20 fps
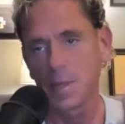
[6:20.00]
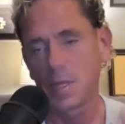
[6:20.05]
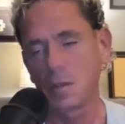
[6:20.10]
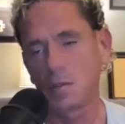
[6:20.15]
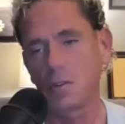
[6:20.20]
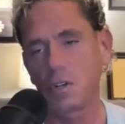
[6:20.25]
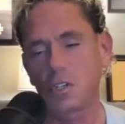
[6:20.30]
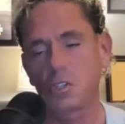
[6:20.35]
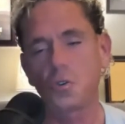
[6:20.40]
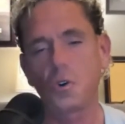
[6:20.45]

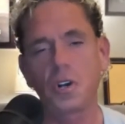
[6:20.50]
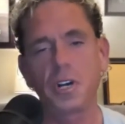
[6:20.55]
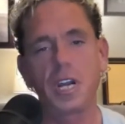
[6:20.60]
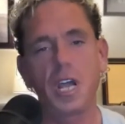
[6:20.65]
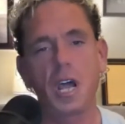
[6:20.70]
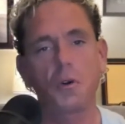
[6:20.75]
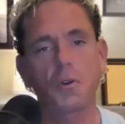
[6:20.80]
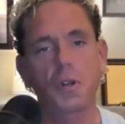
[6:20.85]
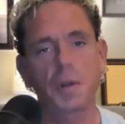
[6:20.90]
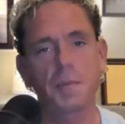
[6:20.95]
Click join
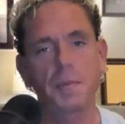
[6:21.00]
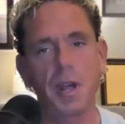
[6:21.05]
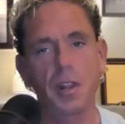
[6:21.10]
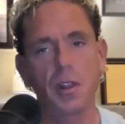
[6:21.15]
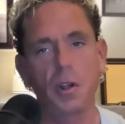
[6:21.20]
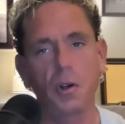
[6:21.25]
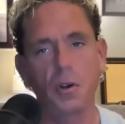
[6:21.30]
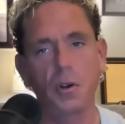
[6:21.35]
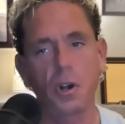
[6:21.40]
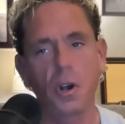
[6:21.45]
now. Click my
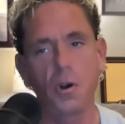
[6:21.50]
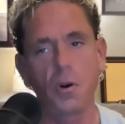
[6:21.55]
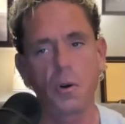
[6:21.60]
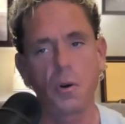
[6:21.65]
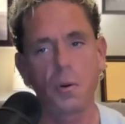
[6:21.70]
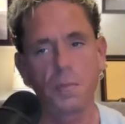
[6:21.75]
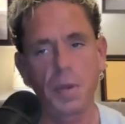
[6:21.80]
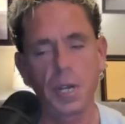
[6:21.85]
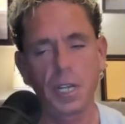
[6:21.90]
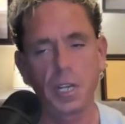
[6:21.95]
logo.
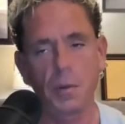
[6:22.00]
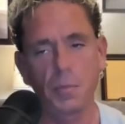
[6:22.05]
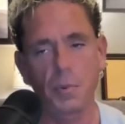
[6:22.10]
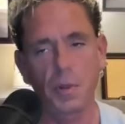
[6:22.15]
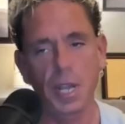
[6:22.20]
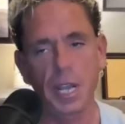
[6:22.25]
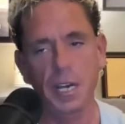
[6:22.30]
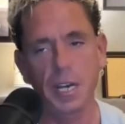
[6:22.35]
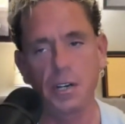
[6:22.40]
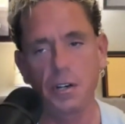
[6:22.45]
Pick your
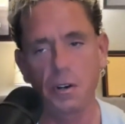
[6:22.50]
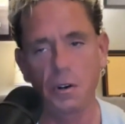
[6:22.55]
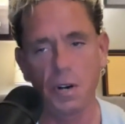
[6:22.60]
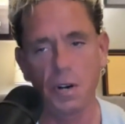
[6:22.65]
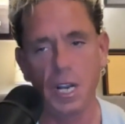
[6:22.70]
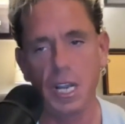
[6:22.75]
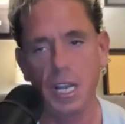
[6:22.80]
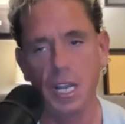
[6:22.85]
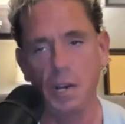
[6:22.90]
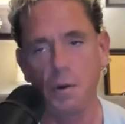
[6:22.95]
plan. You're
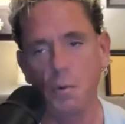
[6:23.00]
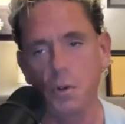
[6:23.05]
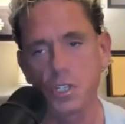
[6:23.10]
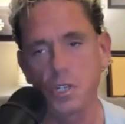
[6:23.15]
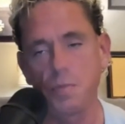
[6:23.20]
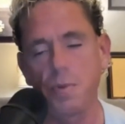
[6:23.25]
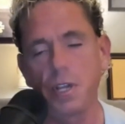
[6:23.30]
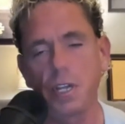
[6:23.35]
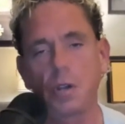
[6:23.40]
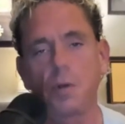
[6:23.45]
in. Once you
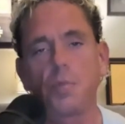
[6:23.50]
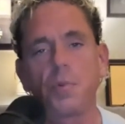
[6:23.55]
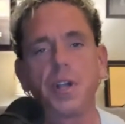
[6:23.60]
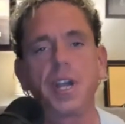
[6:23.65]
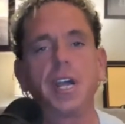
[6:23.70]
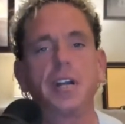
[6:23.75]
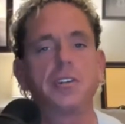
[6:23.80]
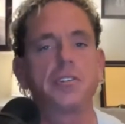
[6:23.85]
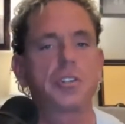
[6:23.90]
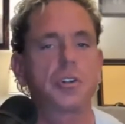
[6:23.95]
pick your
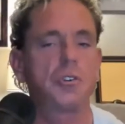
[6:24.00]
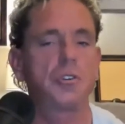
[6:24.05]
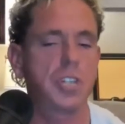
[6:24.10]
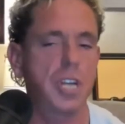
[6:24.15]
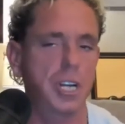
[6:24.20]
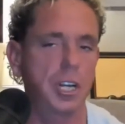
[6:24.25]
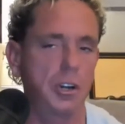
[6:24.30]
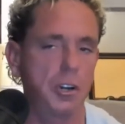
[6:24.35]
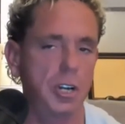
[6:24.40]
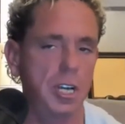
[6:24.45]
plan, just go
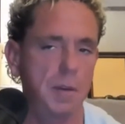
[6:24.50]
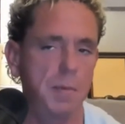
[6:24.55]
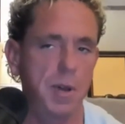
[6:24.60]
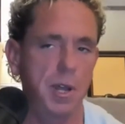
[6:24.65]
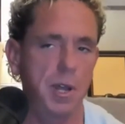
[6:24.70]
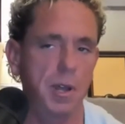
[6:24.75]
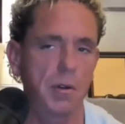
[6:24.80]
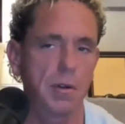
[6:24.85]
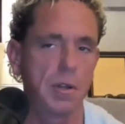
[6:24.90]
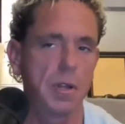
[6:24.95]
check your
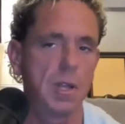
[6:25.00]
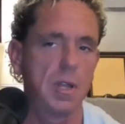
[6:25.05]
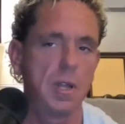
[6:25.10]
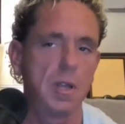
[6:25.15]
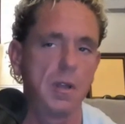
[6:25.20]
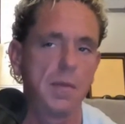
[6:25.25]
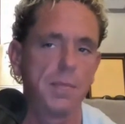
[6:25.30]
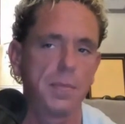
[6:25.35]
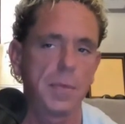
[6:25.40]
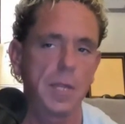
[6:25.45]
email.
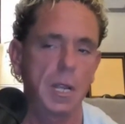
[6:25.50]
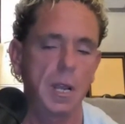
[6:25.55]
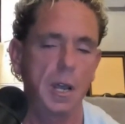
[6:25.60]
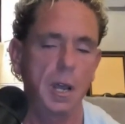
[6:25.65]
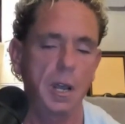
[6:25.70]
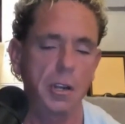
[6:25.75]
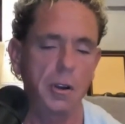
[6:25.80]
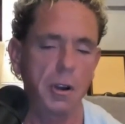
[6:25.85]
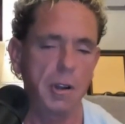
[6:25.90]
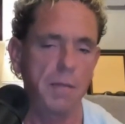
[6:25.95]

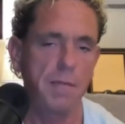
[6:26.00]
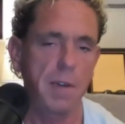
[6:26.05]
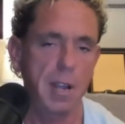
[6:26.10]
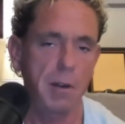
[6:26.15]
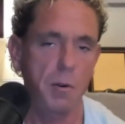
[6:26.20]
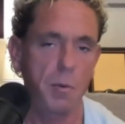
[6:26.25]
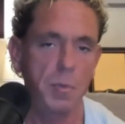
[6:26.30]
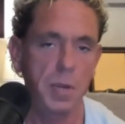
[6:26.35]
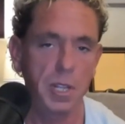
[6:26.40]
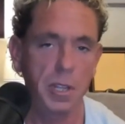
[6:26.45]
Your invite
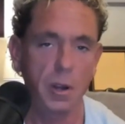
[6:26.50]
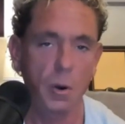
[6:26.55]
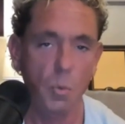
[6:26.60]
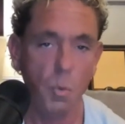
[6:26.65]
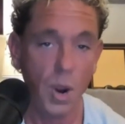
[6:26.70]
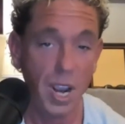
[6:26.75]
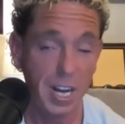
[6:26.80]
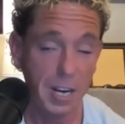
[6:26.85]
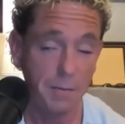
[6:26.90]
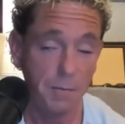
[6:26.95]
will be there
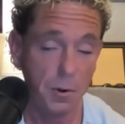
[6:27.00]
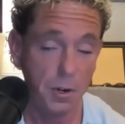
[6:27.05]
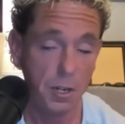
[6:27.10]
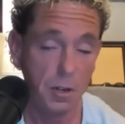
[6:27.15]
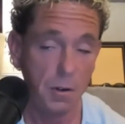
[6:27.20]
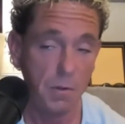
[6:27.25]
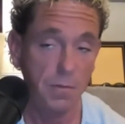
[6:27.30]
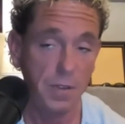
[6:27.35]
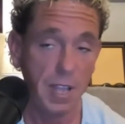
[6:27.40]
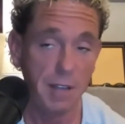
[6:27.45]
waiting for
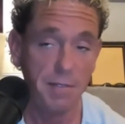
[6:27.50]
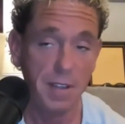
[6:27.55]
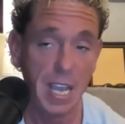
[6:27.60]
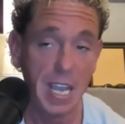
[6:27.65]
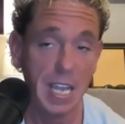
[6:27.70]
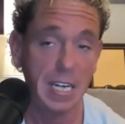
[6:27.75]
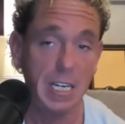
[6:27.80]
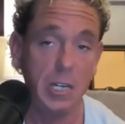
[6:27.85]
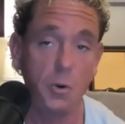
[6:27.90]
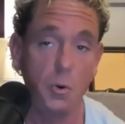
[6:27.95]
you. If you have
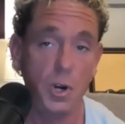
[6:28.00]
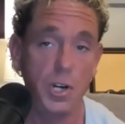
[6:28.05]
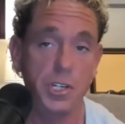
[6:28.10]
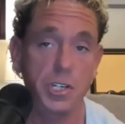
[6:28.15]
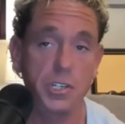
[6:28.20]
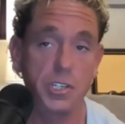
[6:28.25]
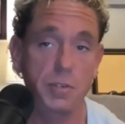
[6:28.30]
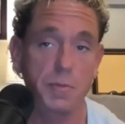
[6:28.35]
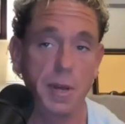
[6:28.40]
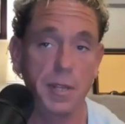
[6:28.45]
any
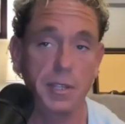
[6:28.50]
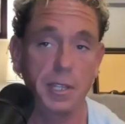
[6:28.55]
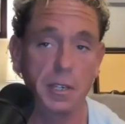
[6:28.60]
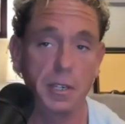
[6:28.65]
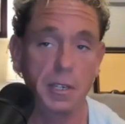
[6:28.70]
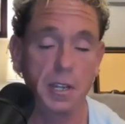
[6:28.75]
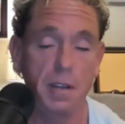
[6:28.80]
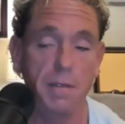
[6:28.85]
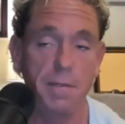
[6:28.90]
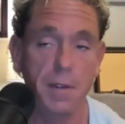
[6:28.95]
questions about the
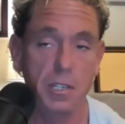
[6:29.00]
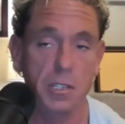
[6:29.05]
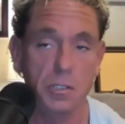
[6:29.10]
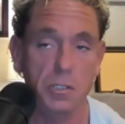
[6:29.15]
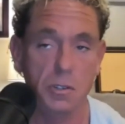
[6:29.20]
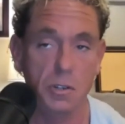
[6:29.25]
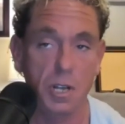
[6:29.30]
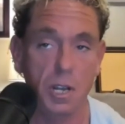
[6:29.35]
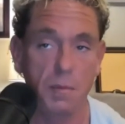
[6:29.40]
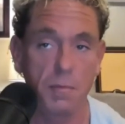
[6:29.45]
DFS
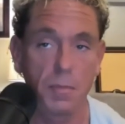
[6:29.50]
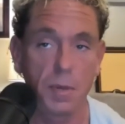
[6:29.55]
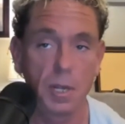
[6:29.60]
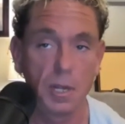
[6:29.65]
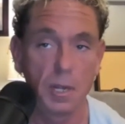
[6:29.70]
Club,